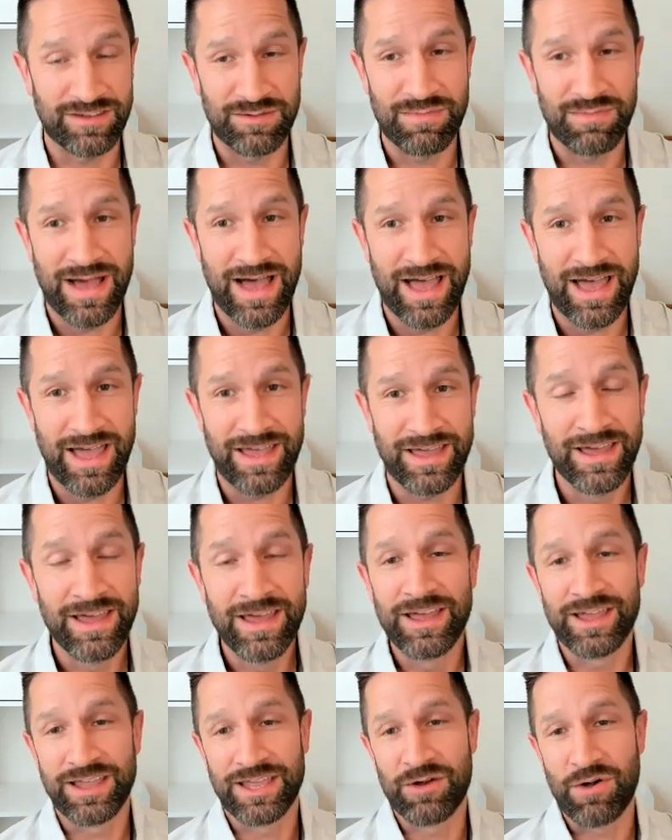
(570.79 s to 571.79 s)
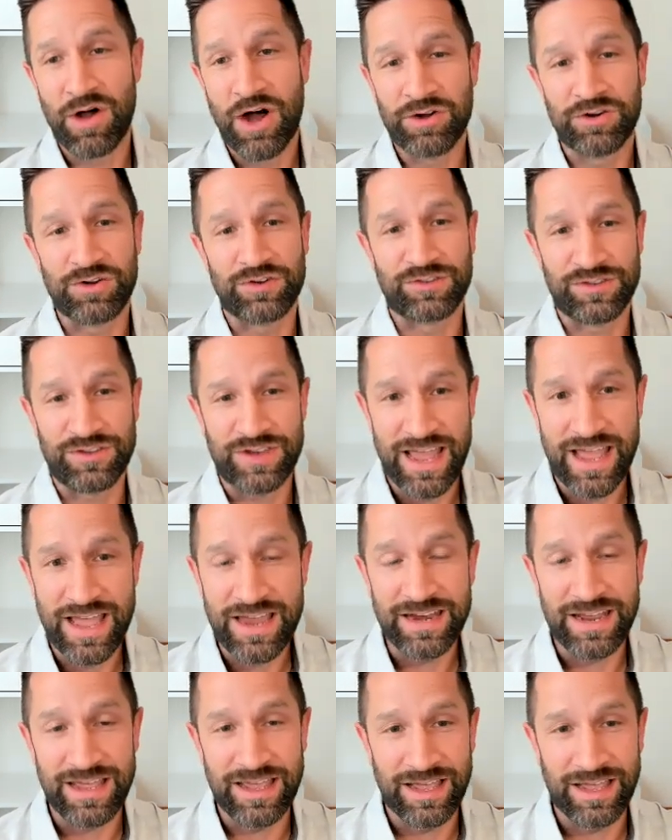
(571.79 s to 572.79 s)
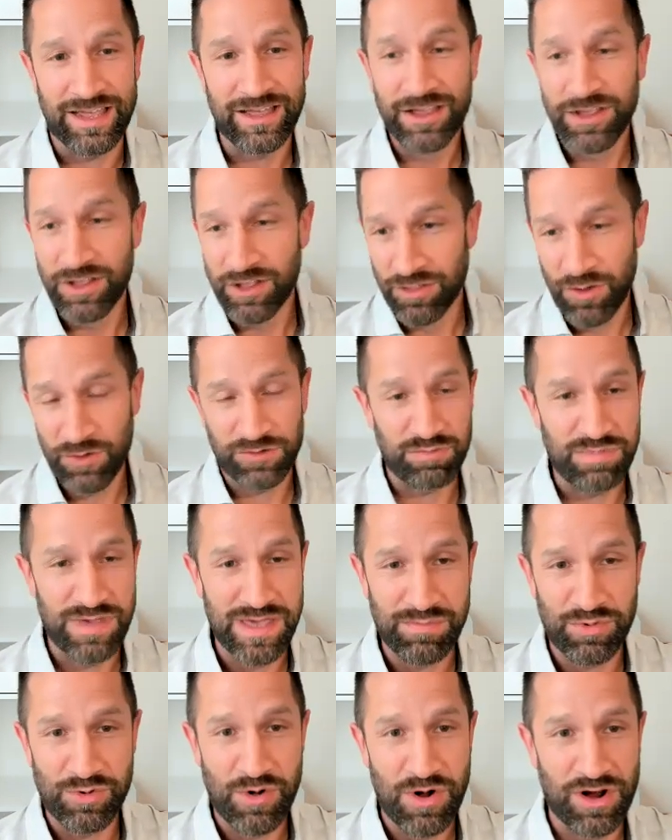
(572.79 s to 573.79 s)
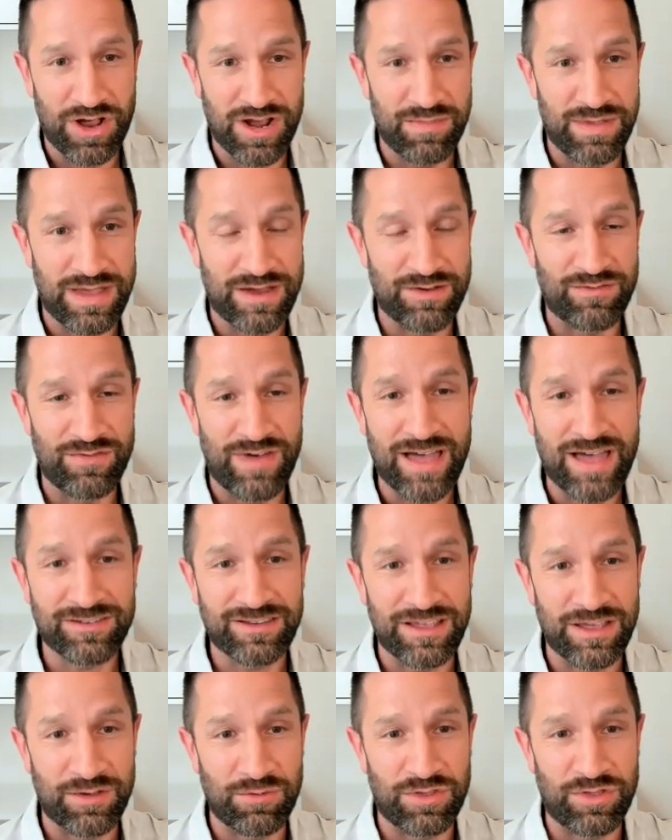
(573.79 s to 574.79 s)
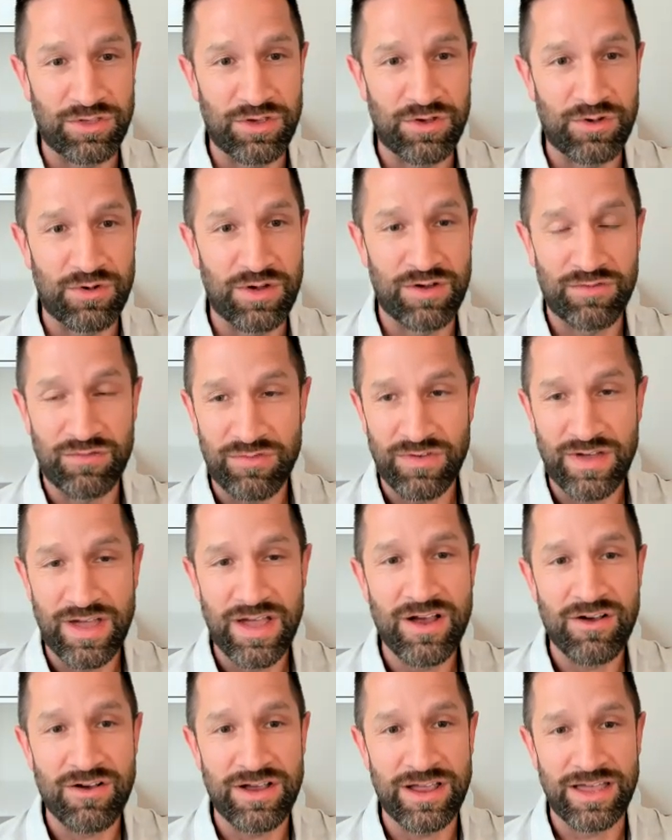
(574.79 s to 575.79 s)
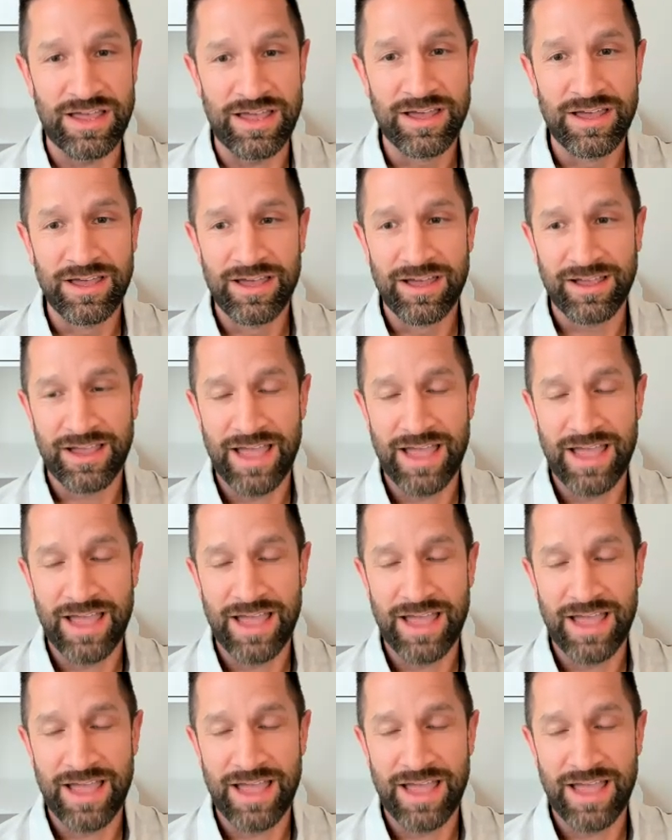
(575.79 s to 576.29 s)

And by, understanding those people who are going to be investing with you at a very